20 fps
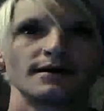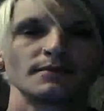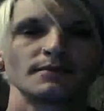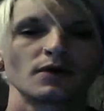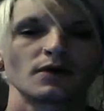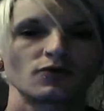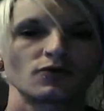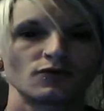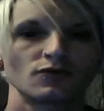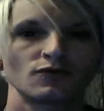
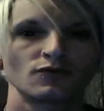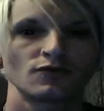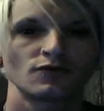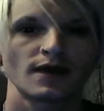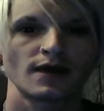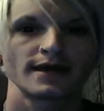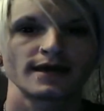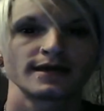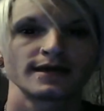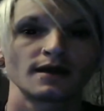Um,
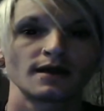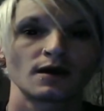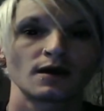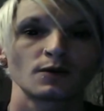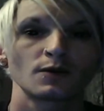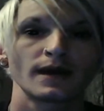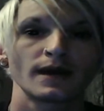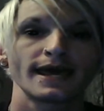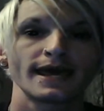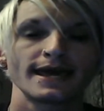
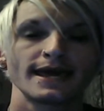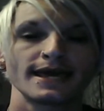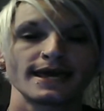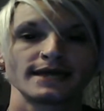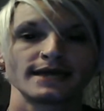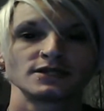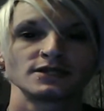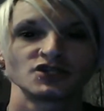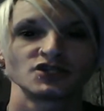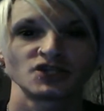Ryan, R Y A
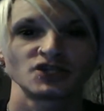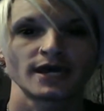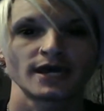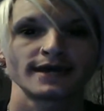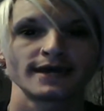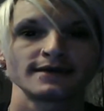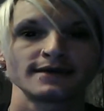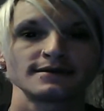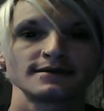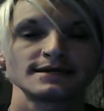N
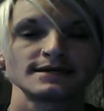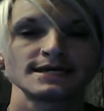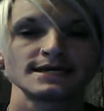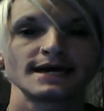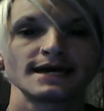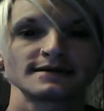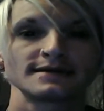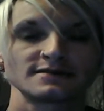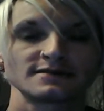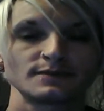J
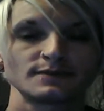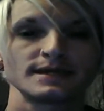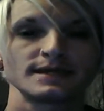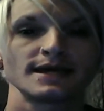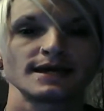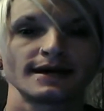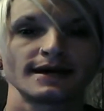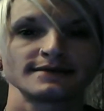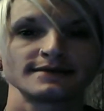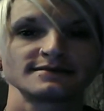E
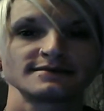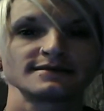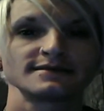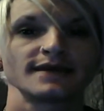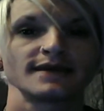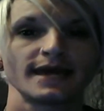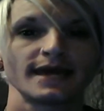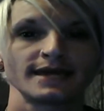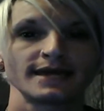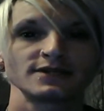S P I
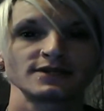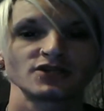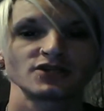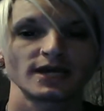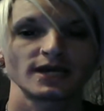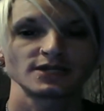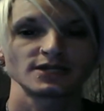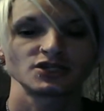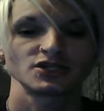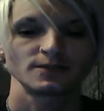C
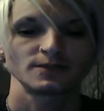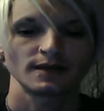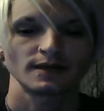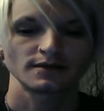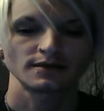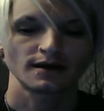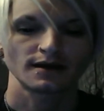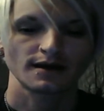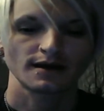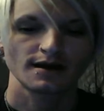H, at
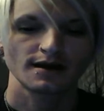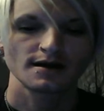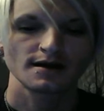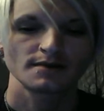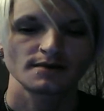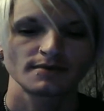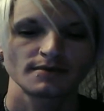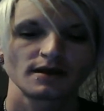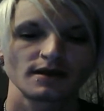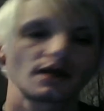
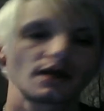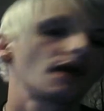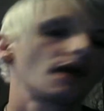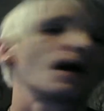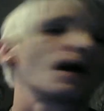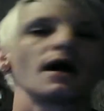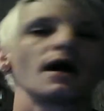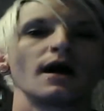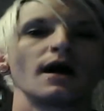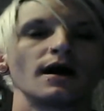gmail.com.
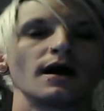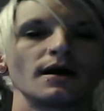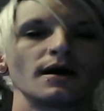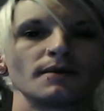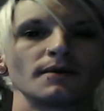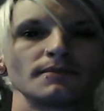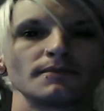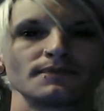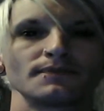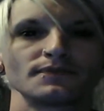
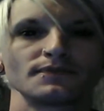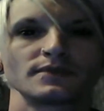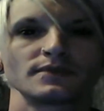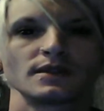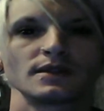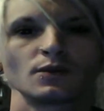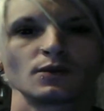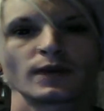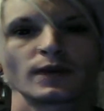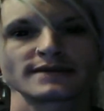Um,
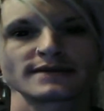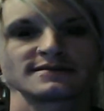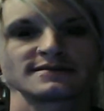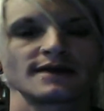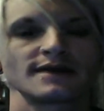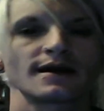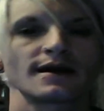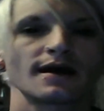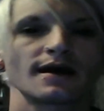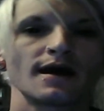
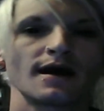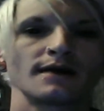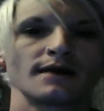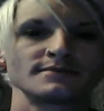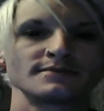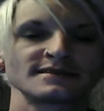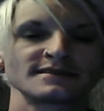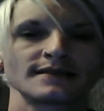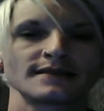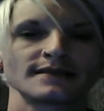
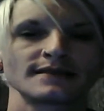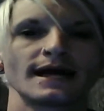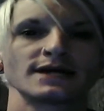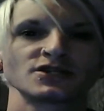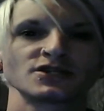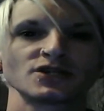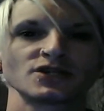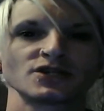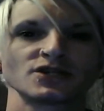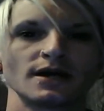wix.com
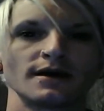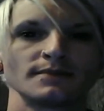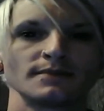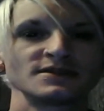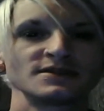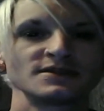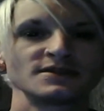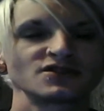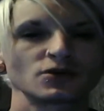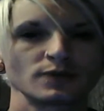slash
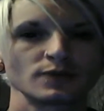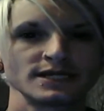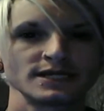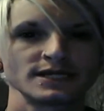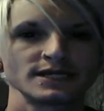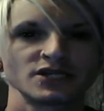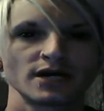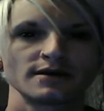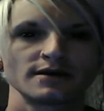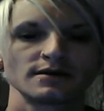uh,
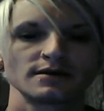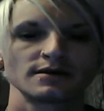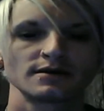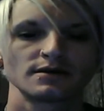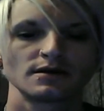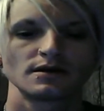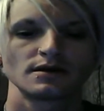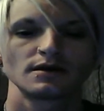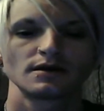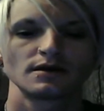Mr. Ouija.